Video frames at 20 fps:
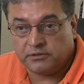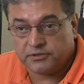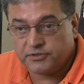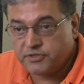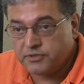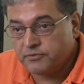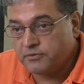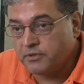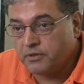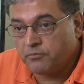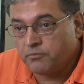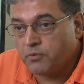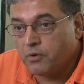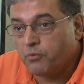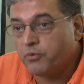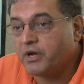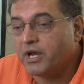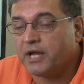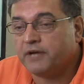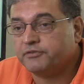And, and what
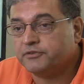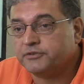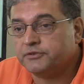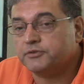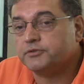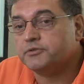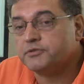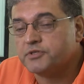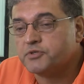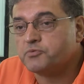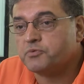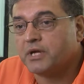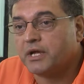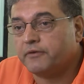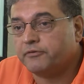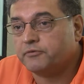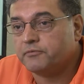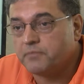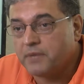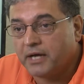we have to do is we
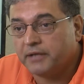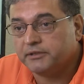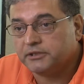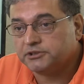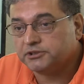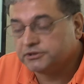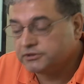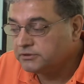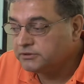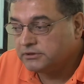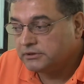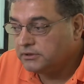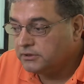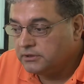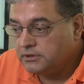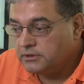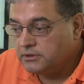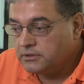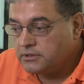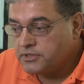have to manage
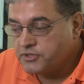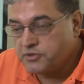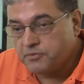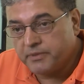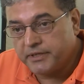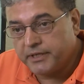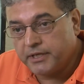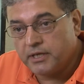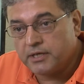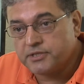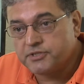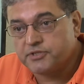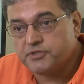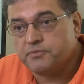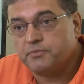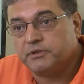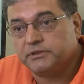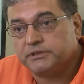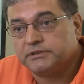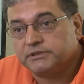somebody else's
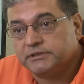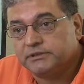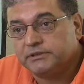money.